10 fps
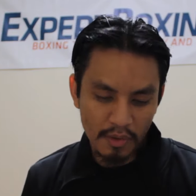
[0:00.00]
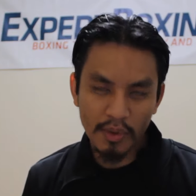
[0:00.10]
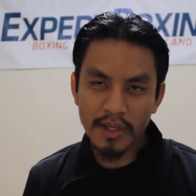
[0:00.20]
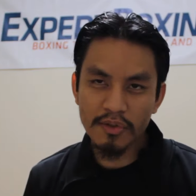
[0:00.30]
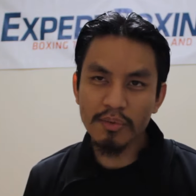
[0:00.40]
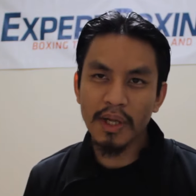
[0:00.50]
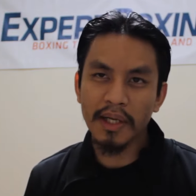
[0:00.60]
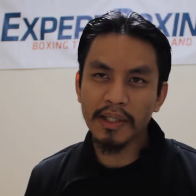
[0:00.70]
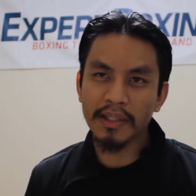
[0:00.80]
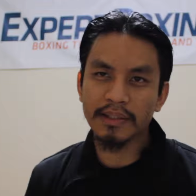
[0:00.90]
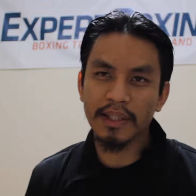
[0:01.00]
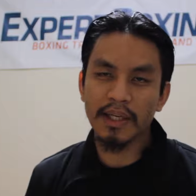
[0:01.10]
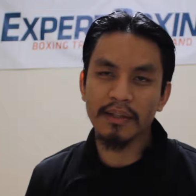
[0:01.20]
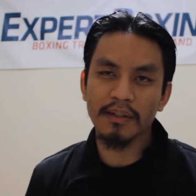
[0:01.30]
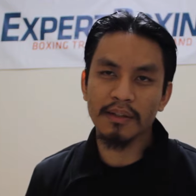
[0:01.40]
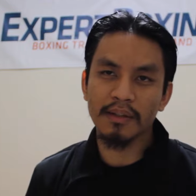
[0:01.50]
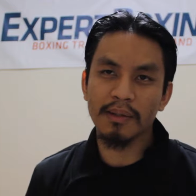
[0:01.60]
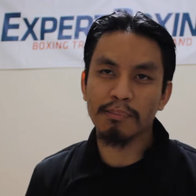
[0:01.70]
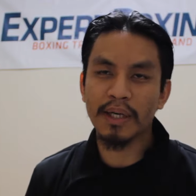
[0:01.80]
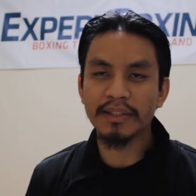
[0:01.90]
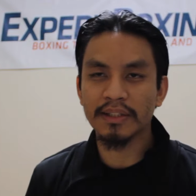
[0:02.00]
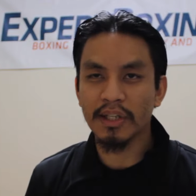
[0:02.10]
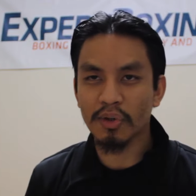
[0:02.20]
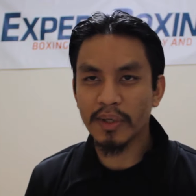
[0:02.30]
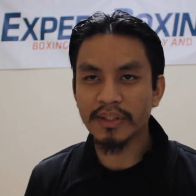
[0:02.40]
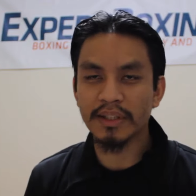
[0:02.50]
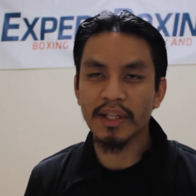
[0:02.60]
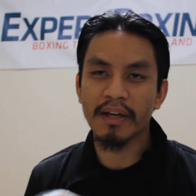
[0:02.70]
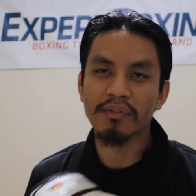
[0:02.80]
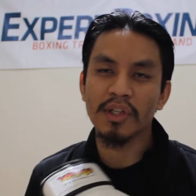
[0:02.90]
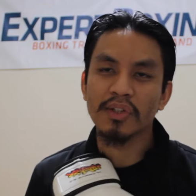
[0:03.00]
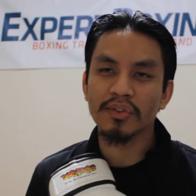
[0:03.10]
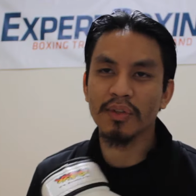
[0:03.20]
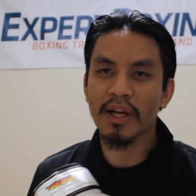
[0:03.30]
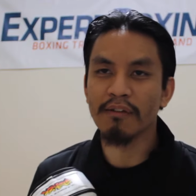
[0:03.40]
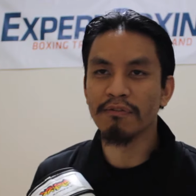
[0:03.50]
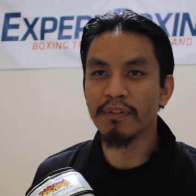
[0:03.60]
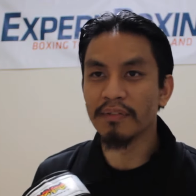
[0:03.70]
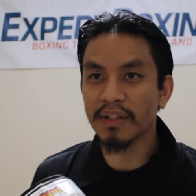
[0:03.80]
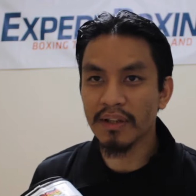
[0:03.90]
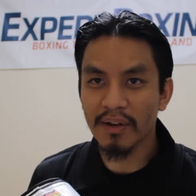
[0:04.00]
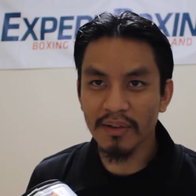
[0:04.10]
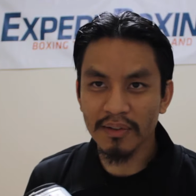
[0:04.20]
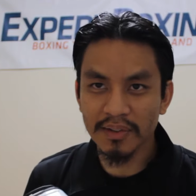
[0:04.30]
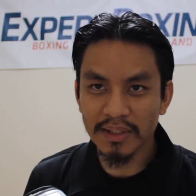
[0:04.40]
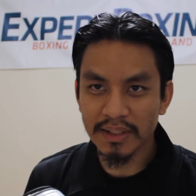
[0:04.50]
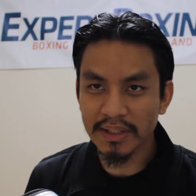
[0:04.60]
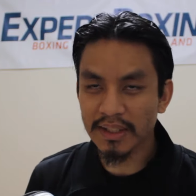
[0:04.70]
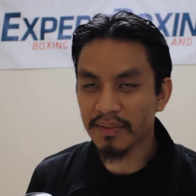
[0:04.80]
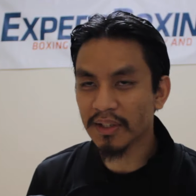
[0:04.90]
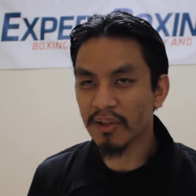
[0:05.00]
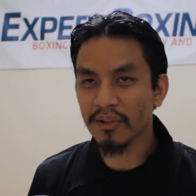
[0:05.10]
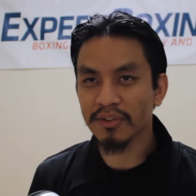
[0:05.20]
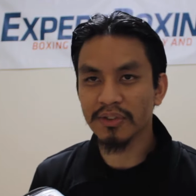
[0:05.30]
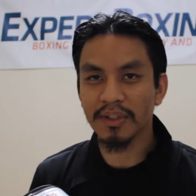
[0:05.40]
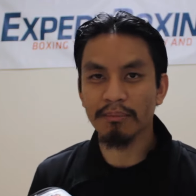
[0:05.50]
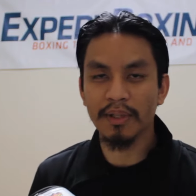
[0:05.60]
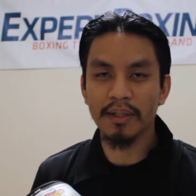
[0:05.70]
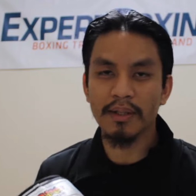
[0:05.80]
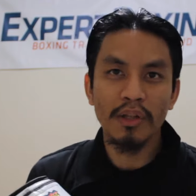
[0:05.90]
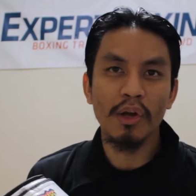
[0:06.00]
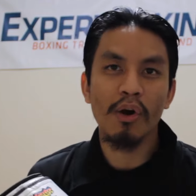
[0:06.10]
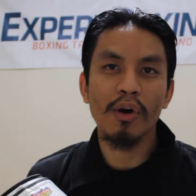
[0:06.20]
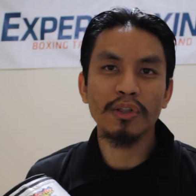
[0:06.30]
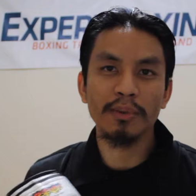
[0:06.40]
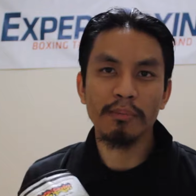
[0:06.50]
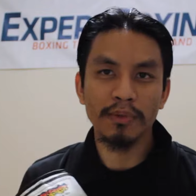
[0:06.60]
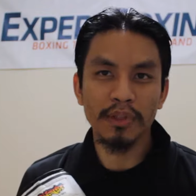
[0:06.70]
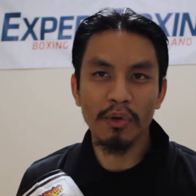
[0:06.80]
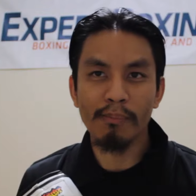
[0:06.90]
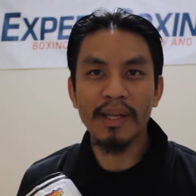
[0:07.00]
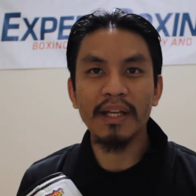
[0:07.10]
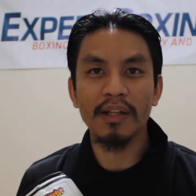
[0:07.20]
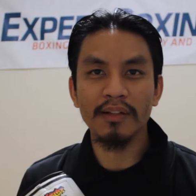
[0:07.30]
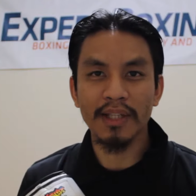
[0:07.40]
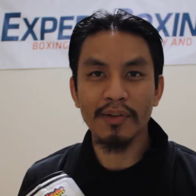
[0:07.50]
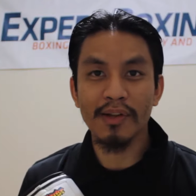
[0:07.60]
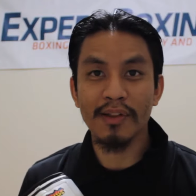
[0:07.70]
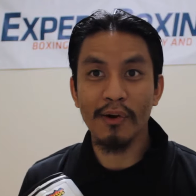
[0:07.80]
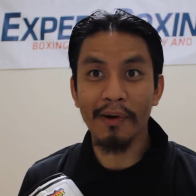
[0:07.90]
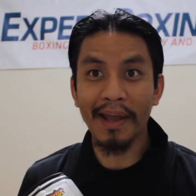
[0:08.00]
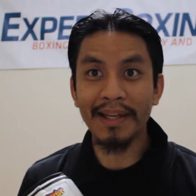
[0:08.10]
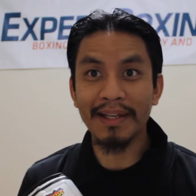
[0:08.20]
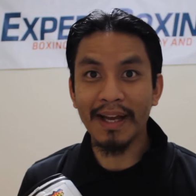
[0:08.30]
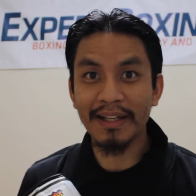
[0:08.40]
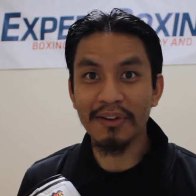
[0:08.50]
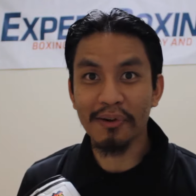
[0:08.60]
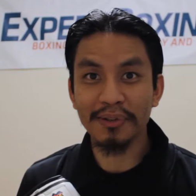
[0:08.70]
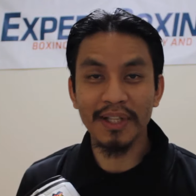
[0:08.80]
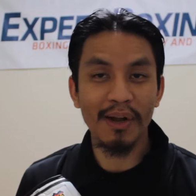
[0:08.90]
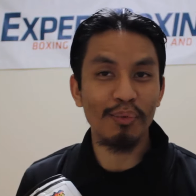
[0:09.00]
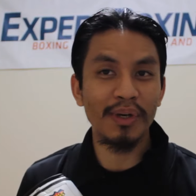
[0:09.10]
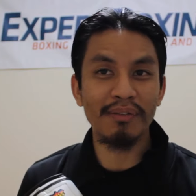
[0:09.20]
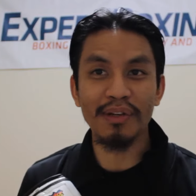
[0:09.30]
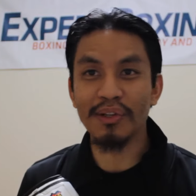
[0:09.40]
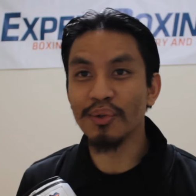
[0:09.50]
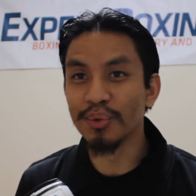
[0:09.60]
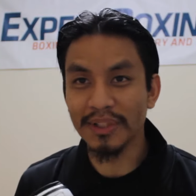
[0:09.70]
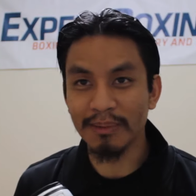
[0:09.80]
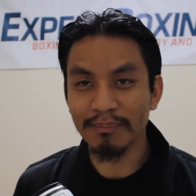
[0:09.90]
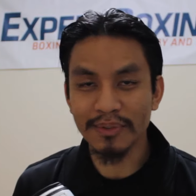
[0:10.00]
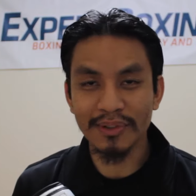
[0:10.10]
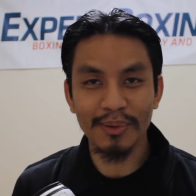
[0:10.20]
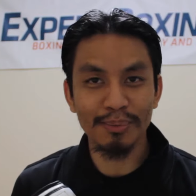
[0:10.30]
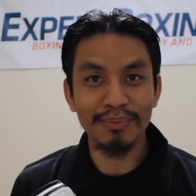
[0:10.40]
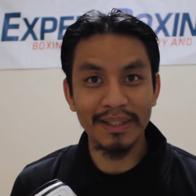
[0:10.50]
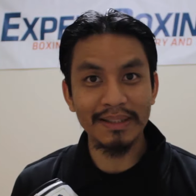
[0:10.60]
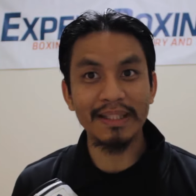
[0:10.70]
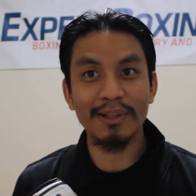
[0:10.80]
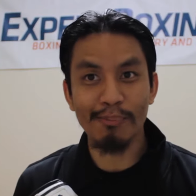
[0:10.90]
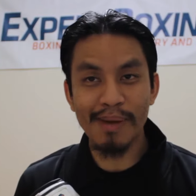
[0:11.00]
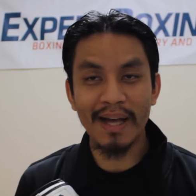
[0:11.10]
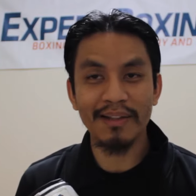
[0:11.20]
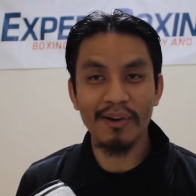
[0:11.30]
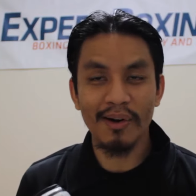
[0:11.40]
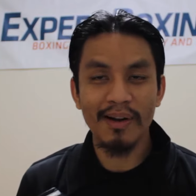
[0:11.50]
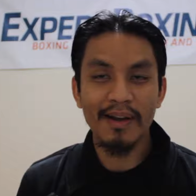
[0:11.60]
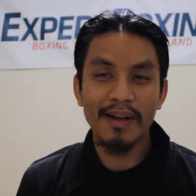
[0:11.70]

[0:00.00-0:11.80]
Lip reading: What I do like is that the price is not crazy. They have gloves for like $50, $60, $70 or something. There are, many gloves out there that are $80, $90 and I wouldn't even use them. So that's how bad they are.